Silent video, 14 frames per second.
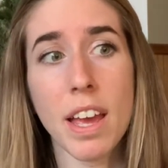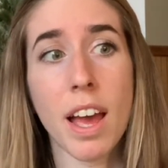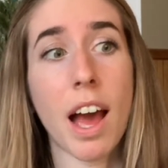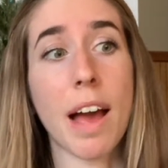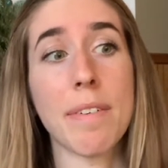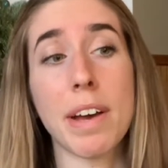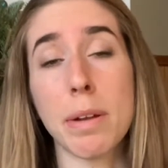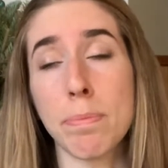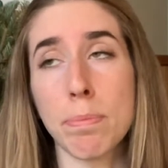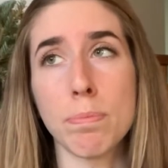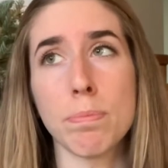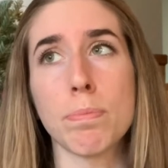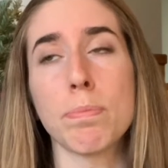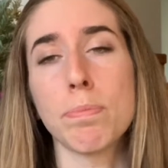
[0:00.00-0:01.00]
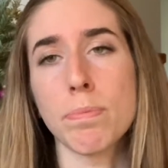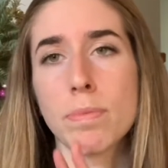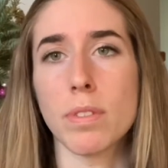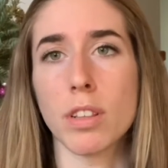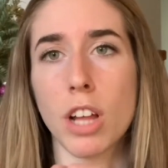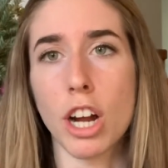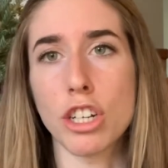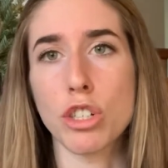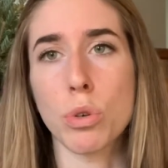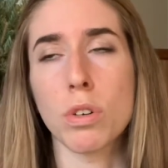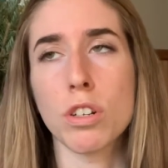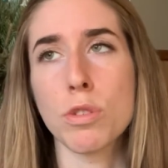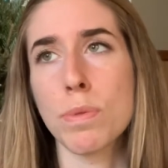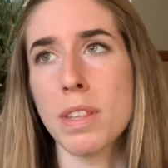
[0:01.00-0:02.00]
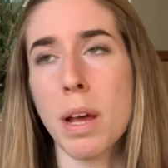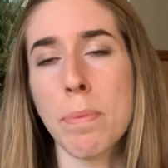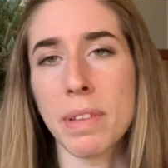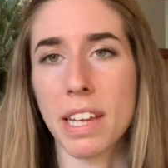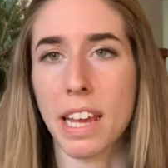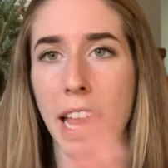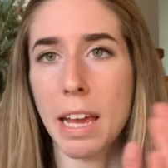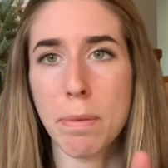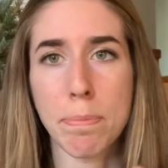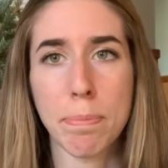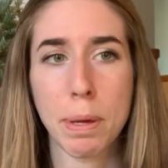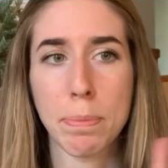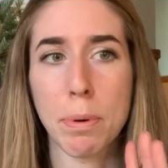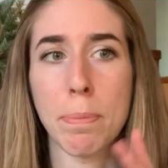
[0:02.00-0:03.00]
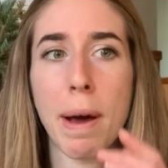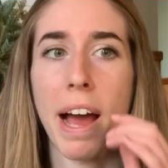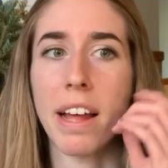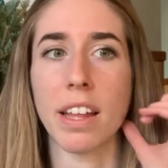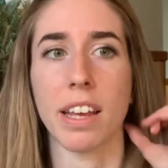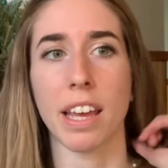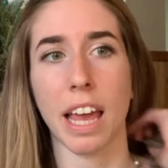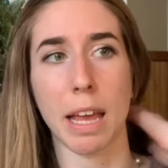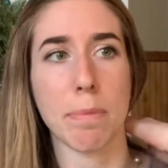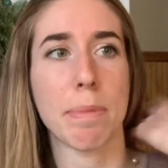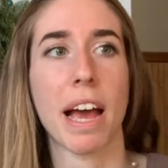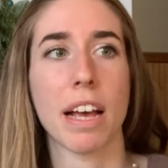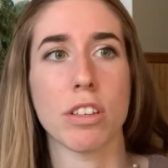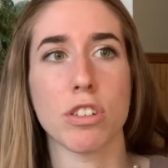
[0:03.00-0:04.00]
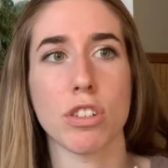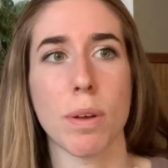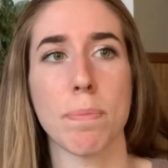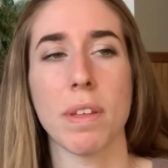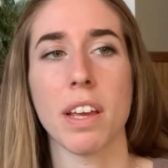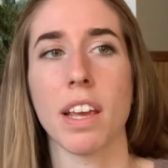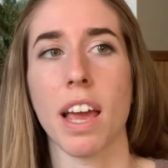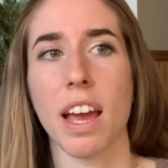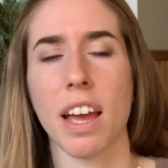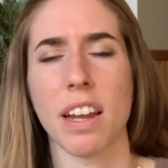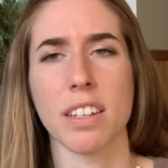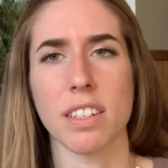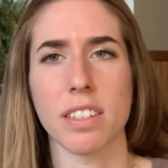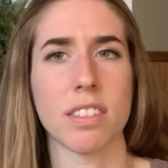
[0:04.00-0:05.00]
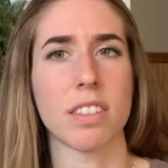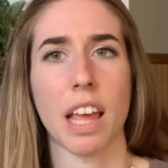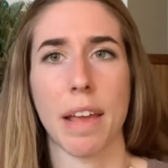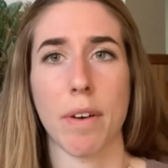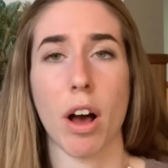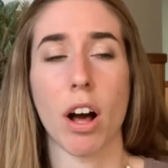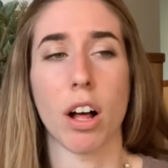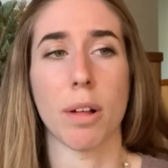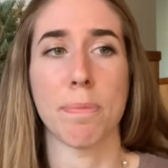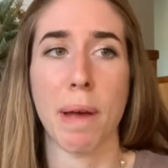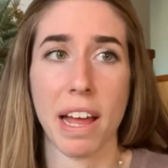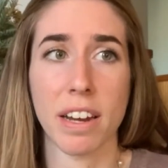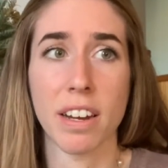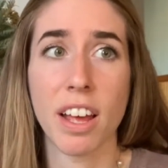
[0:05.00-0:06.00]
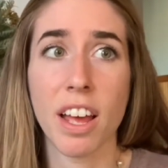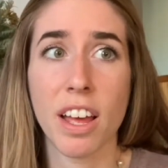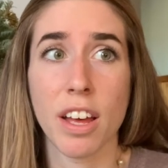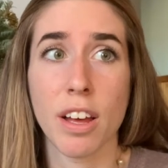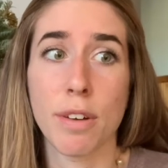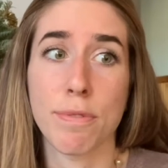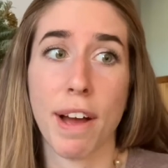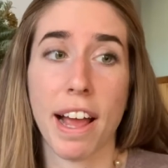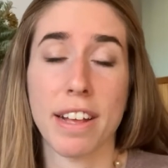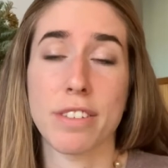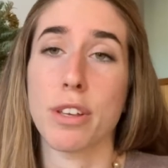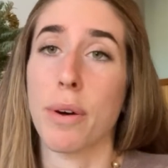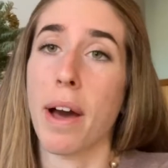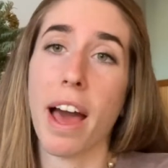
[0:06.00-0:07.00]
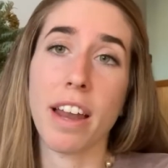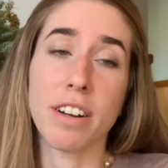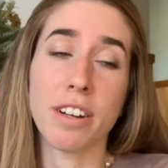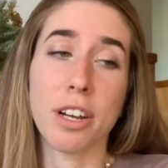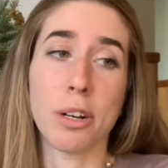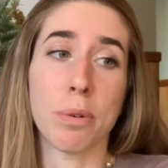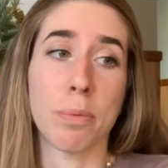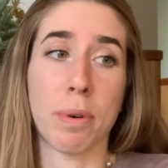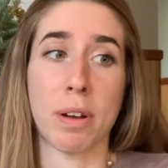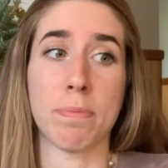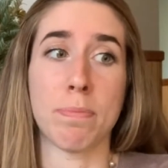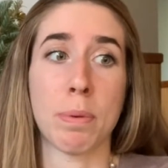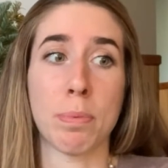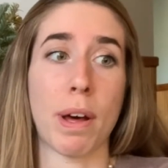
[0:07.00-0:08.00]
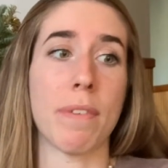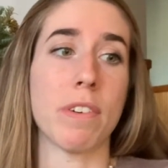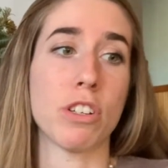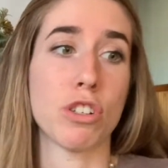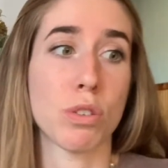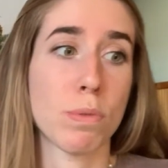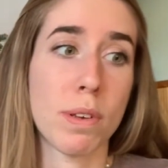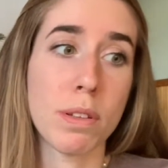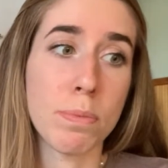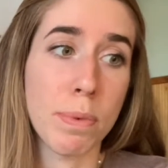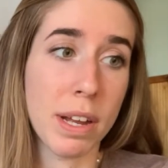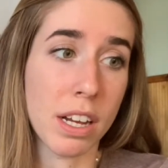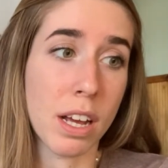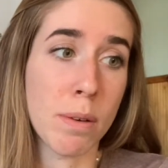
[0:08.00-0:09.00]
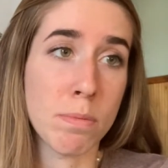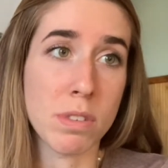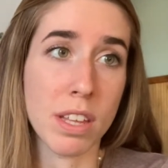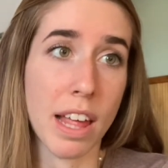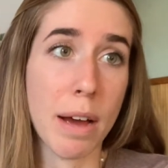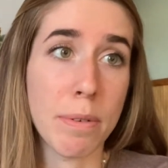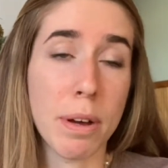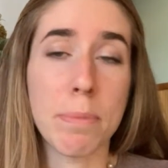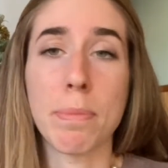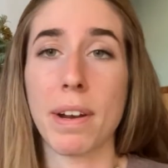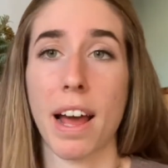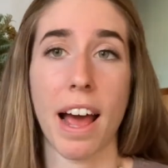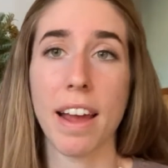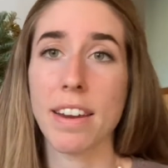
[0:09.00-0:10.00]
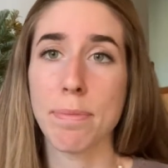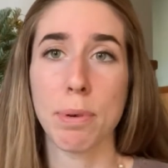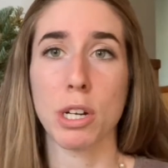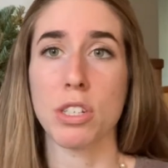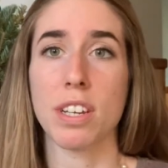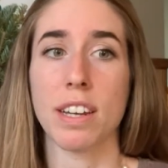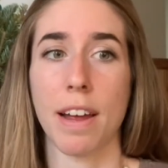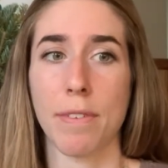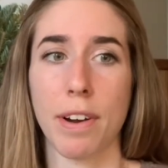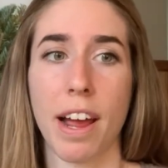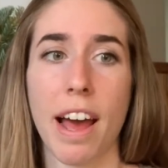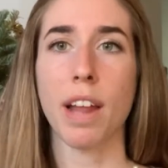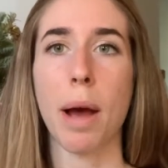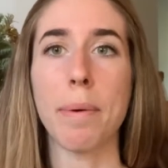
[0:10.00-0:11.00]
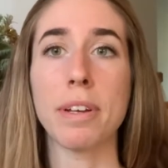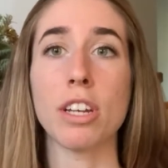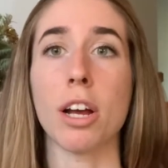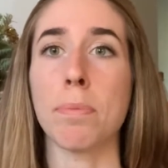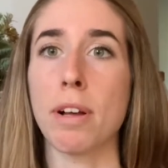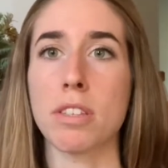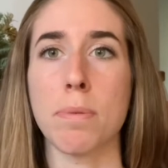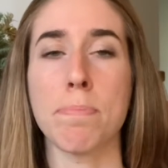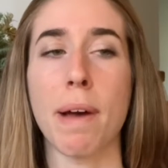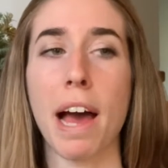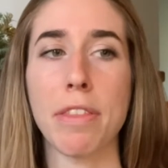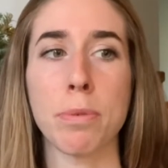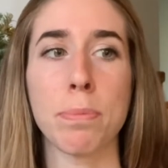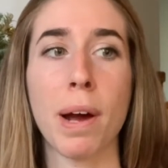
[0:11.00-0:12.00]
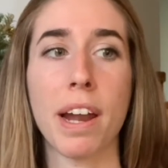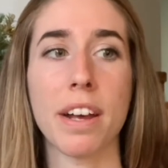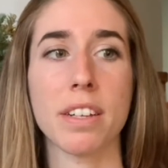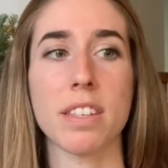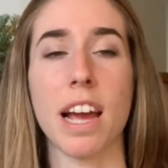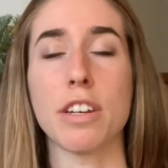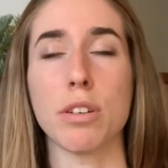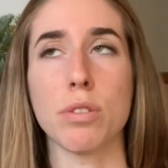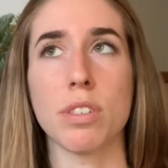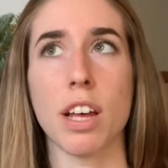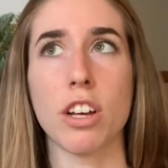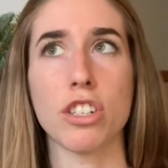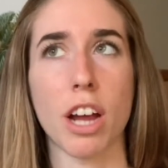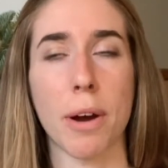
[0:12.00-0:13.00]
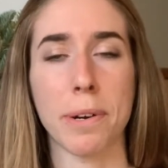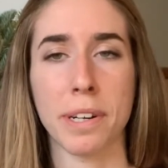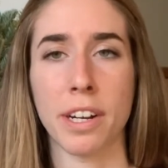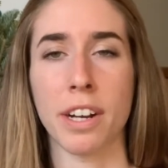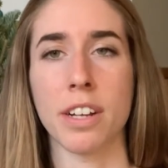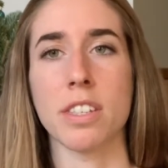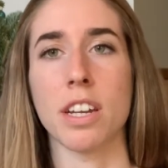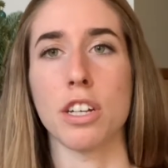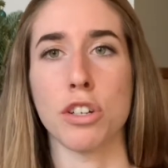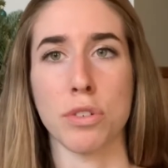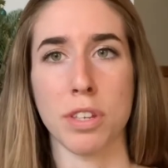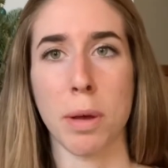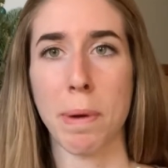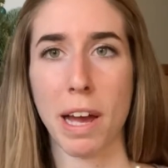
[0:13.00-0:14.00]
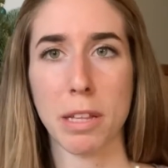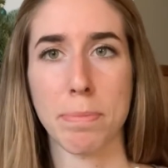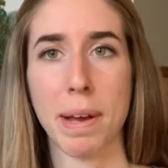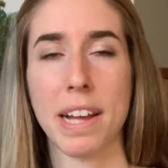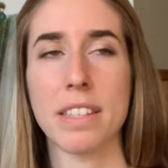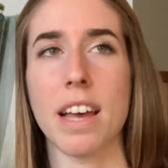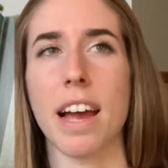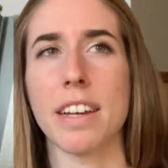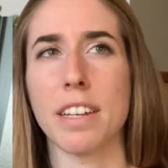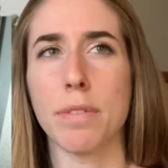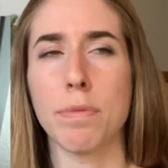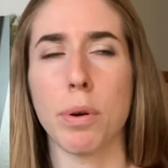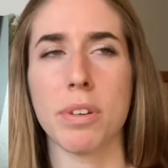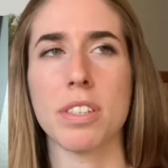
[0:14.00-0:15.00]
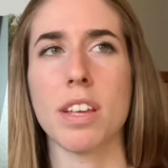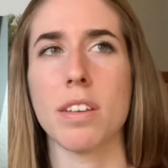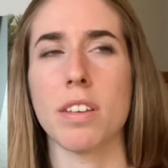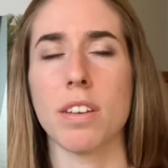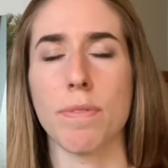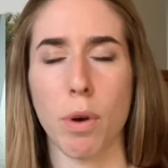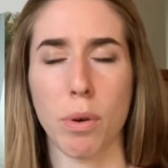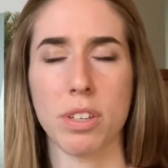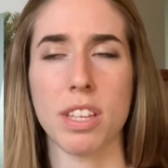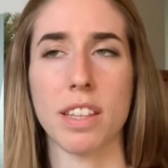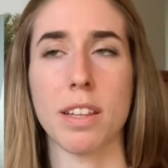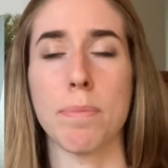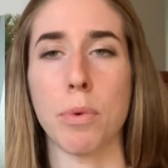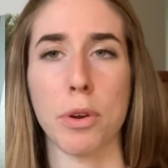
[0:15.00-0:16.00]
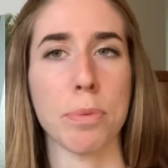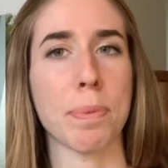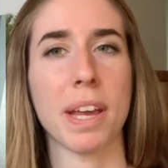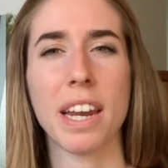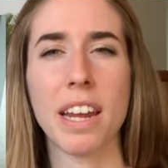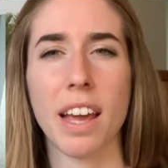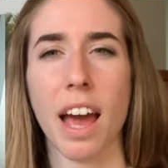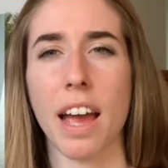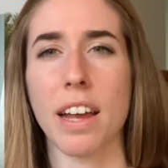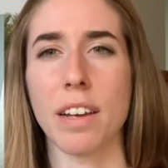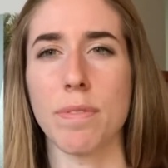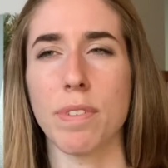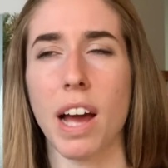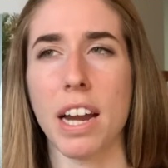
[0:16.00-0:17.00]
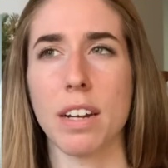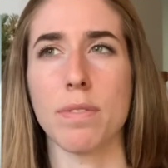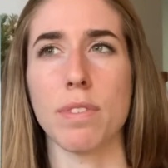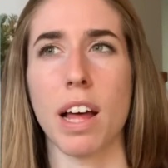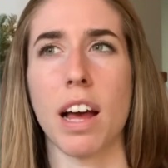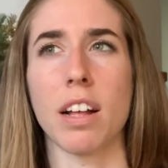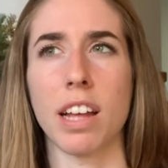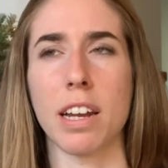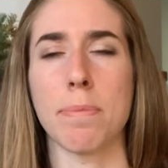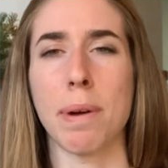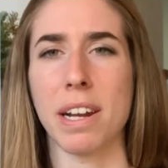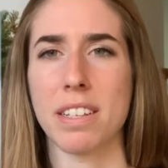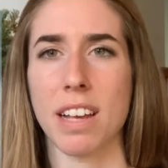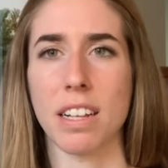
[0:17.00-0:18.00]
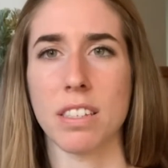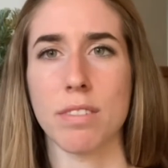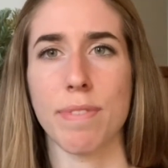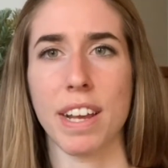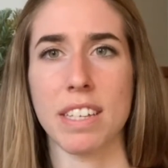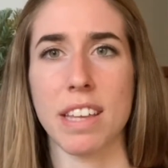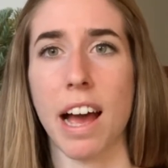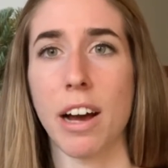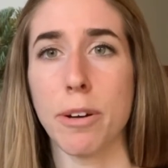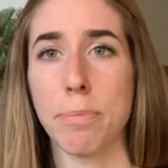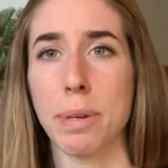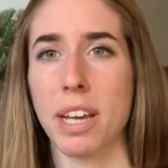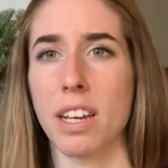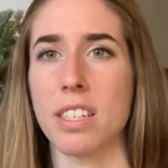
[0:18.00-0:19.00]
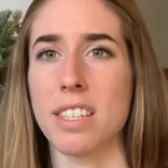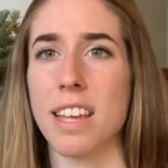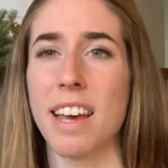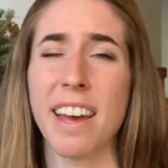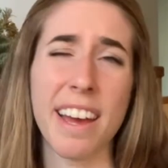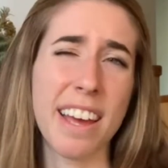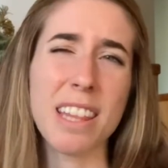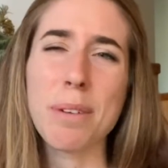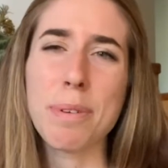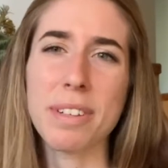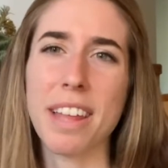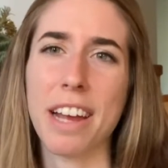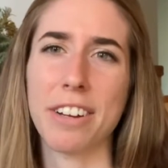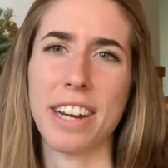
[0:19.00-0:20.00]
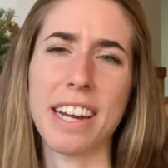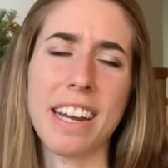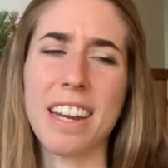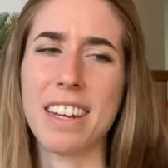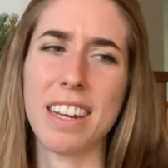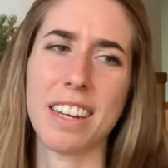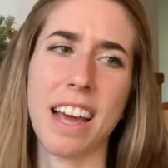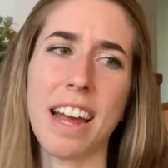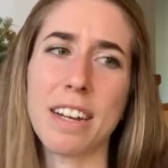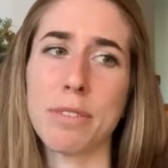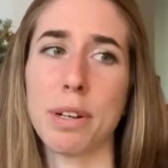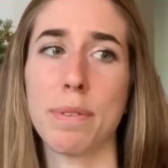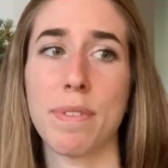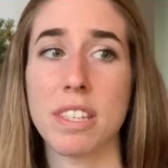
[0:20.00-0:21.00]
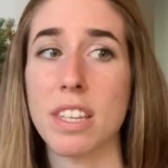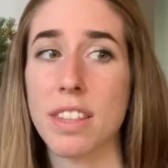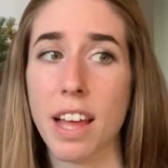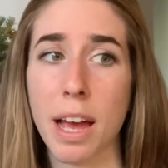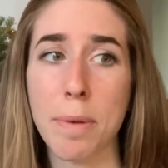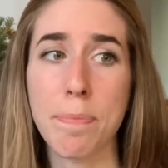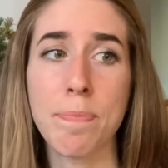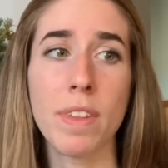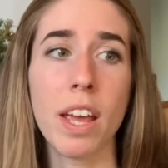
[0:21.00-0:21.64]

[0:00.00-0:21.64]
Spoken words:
I've had larger orders with them, like 8 people buy like 8 bags or something, and they've all been fine. So I don't know what people have issues with when it comes to that one, but I personally never have. Now we can talk about some bathroom products. I do sell shower curtains and I do sell bath mats. I did focus on them more in the beginning. I kind of let a lot of my designs phase out because they weren't that great and I need to kind of revisit them.